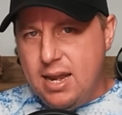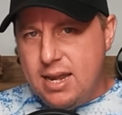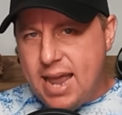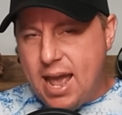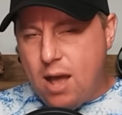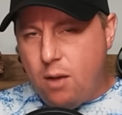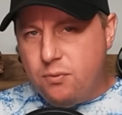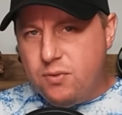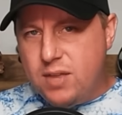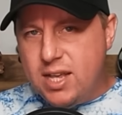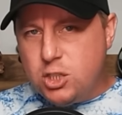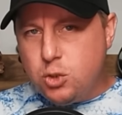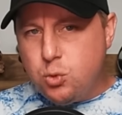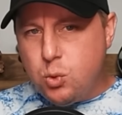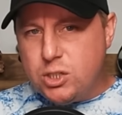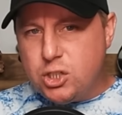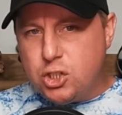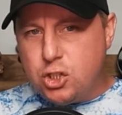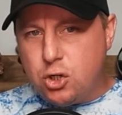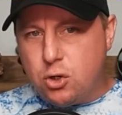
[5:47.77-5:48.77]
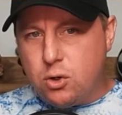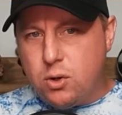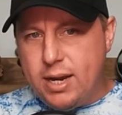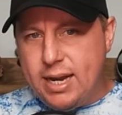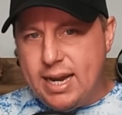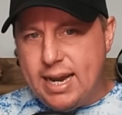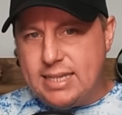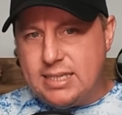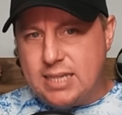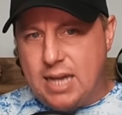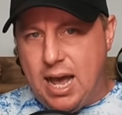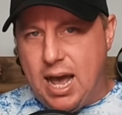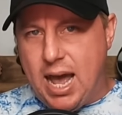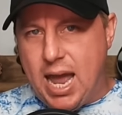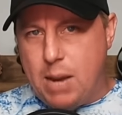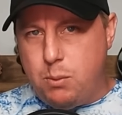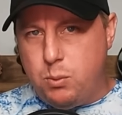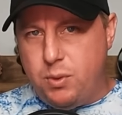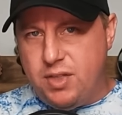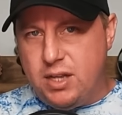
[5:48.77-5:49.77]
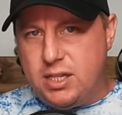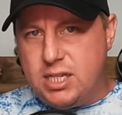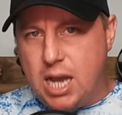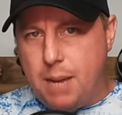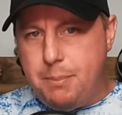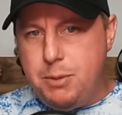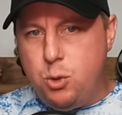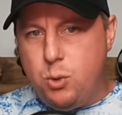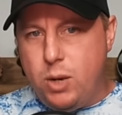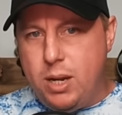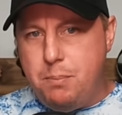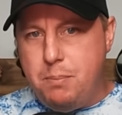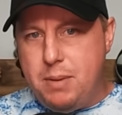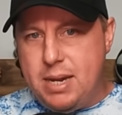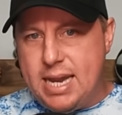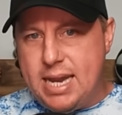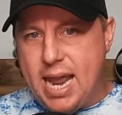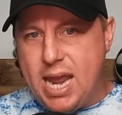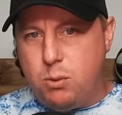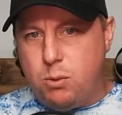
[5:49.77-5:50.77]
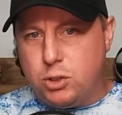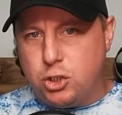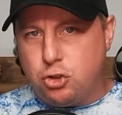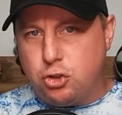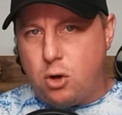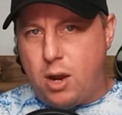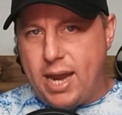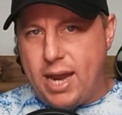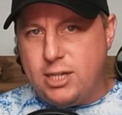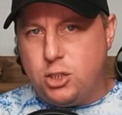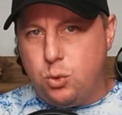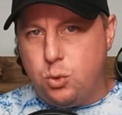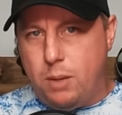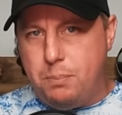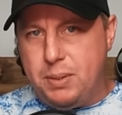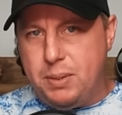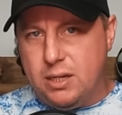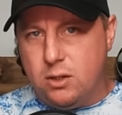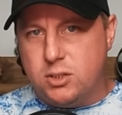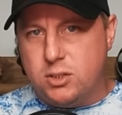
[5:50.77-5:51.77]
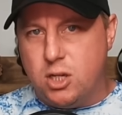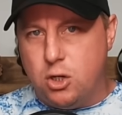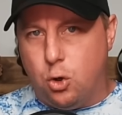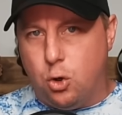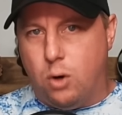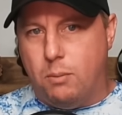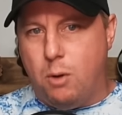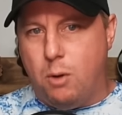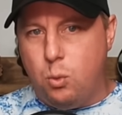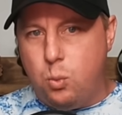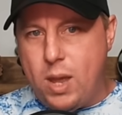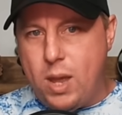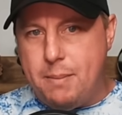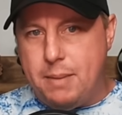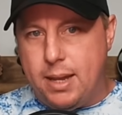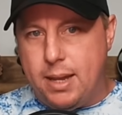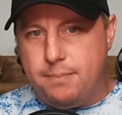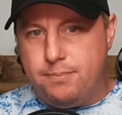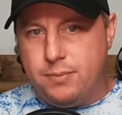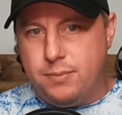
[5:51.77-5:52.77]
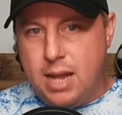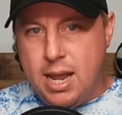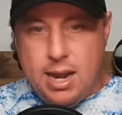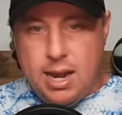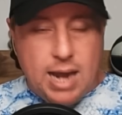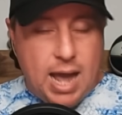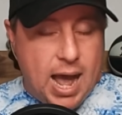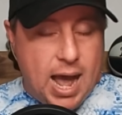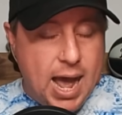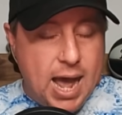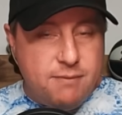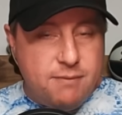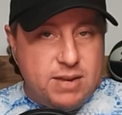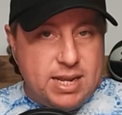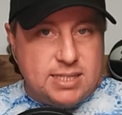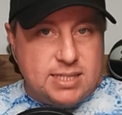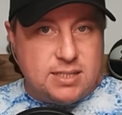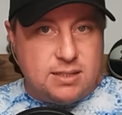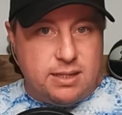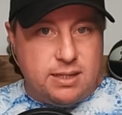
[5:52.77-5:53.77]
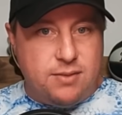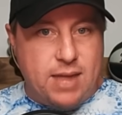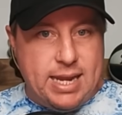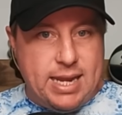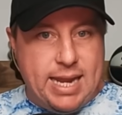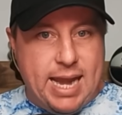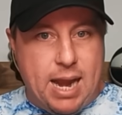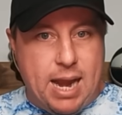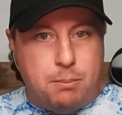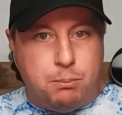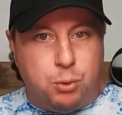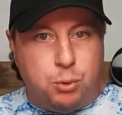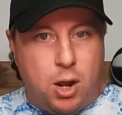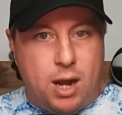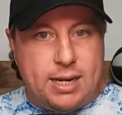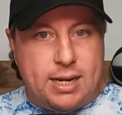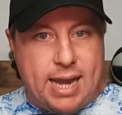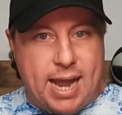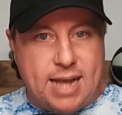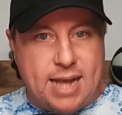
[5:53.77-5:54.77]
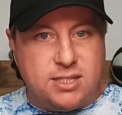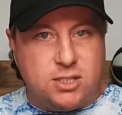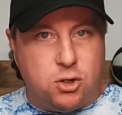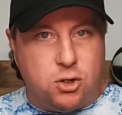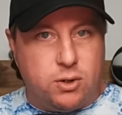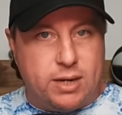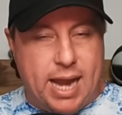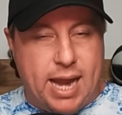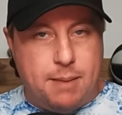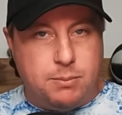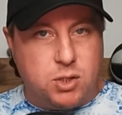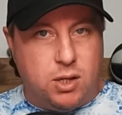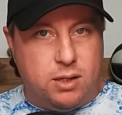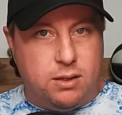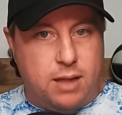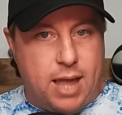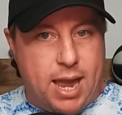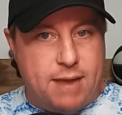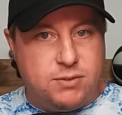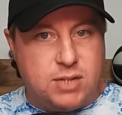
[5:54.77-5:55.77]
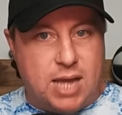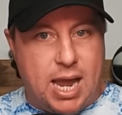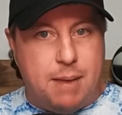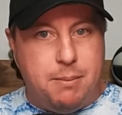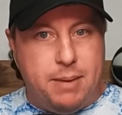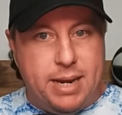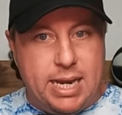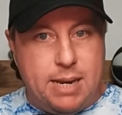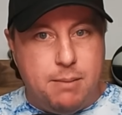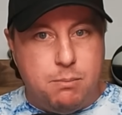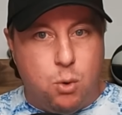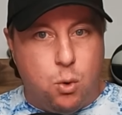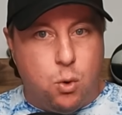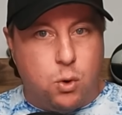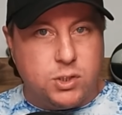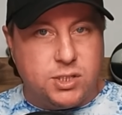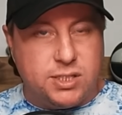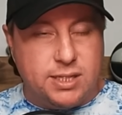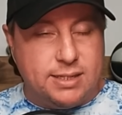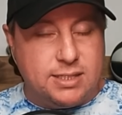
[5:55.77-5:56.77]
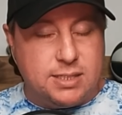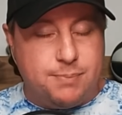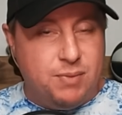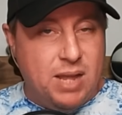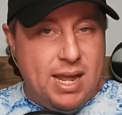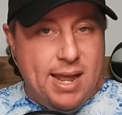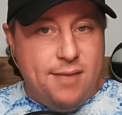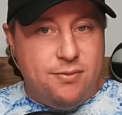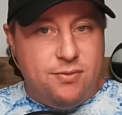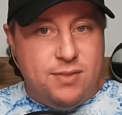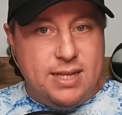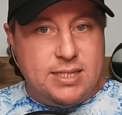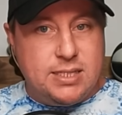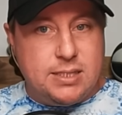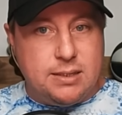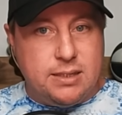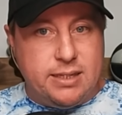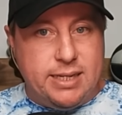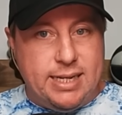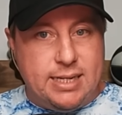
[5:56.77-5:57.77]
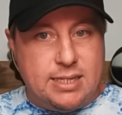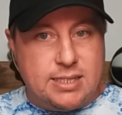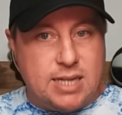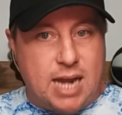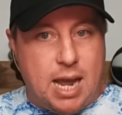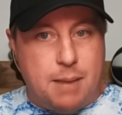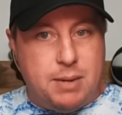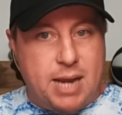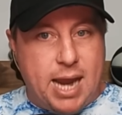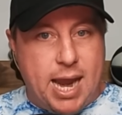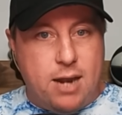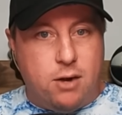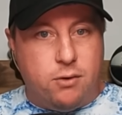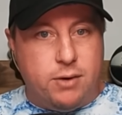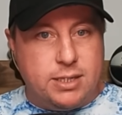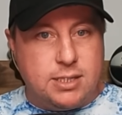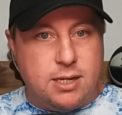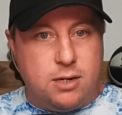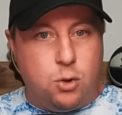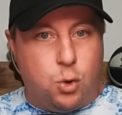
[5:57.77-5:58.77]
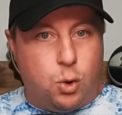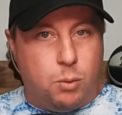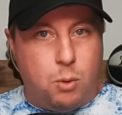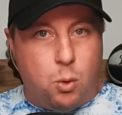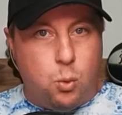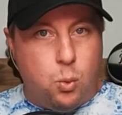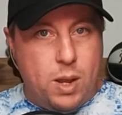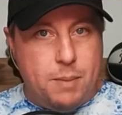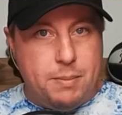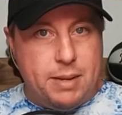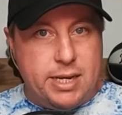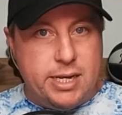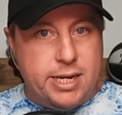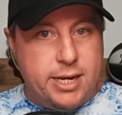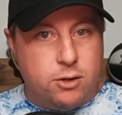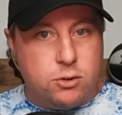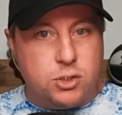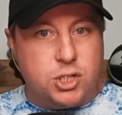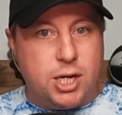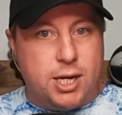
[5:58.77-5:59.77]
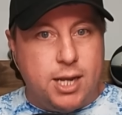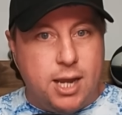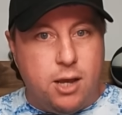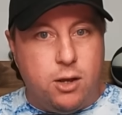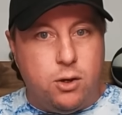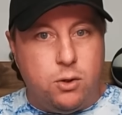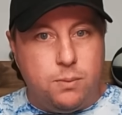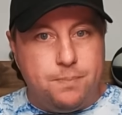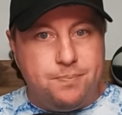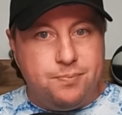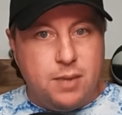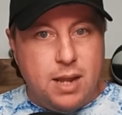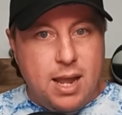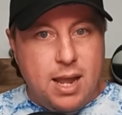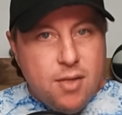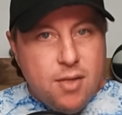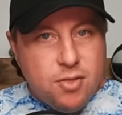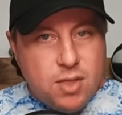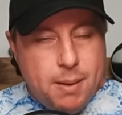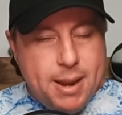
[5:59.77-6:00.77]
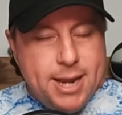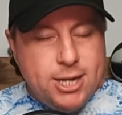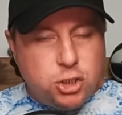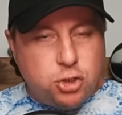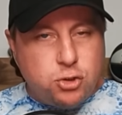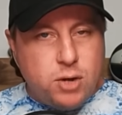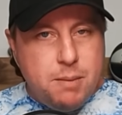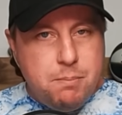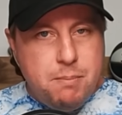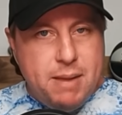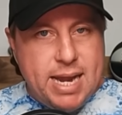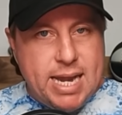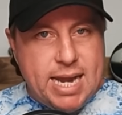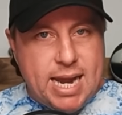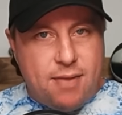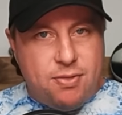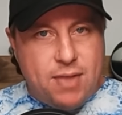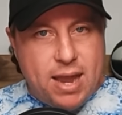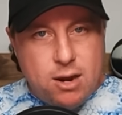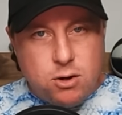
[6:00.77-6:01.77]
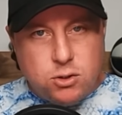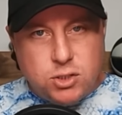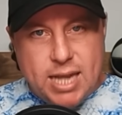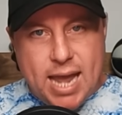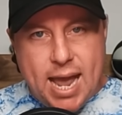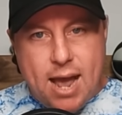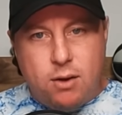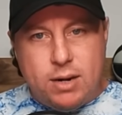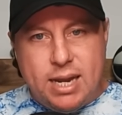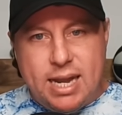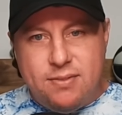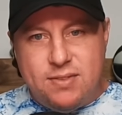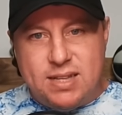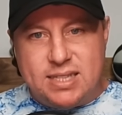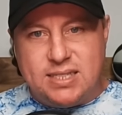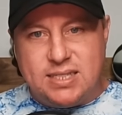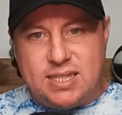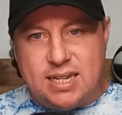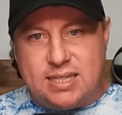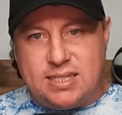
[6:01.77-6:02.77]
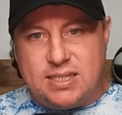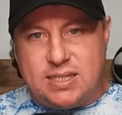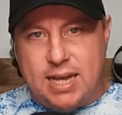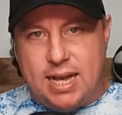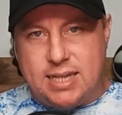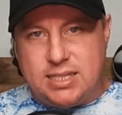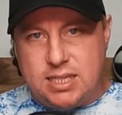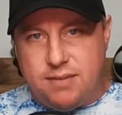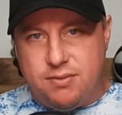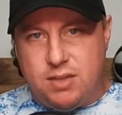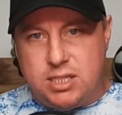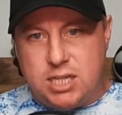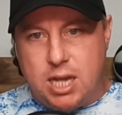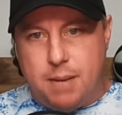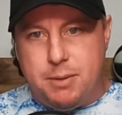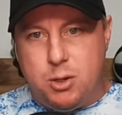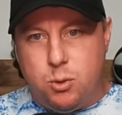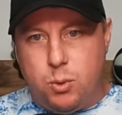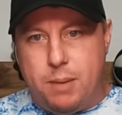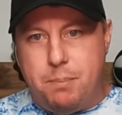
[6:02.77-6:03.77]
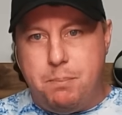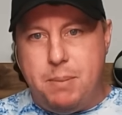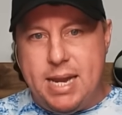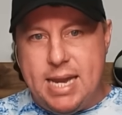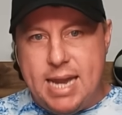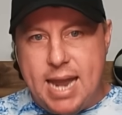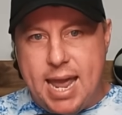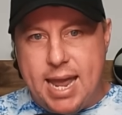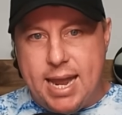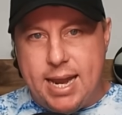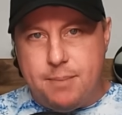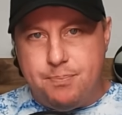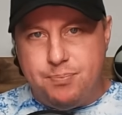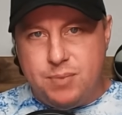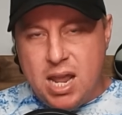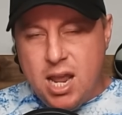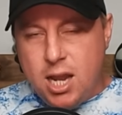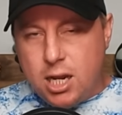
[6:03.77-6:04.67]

Now, this was during a time when the W N B A was trying to appeal to normal women. Now, obviously, they can't broadcast their games on Lifetime anymore since this league stopped catering to normal women years ago. The mainstream media, they are touting this success of the W N B A.